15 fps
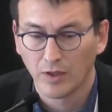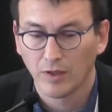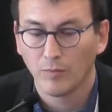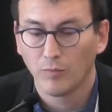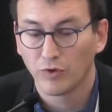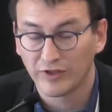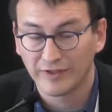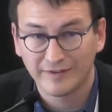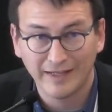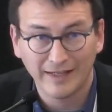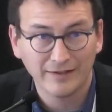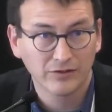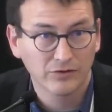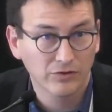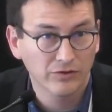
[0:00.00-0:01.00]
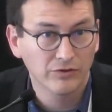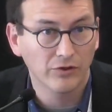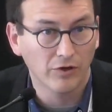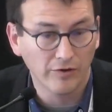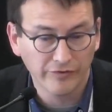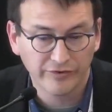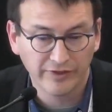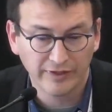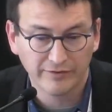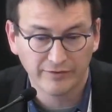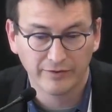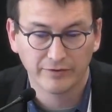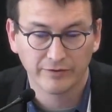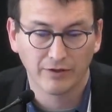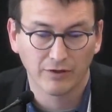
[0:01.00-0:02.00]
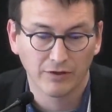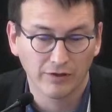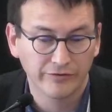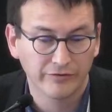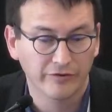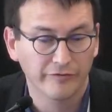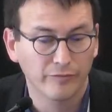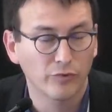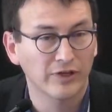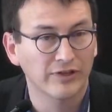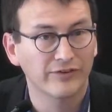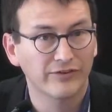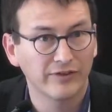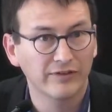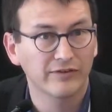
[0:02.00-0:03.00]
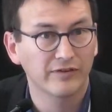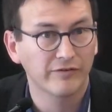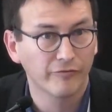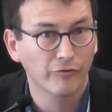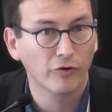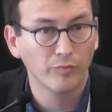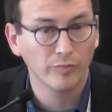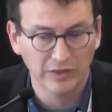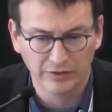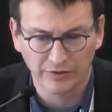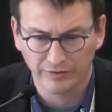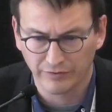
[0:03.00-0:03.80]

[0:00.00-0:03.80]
but that couldn't offset the loss of more than 64 million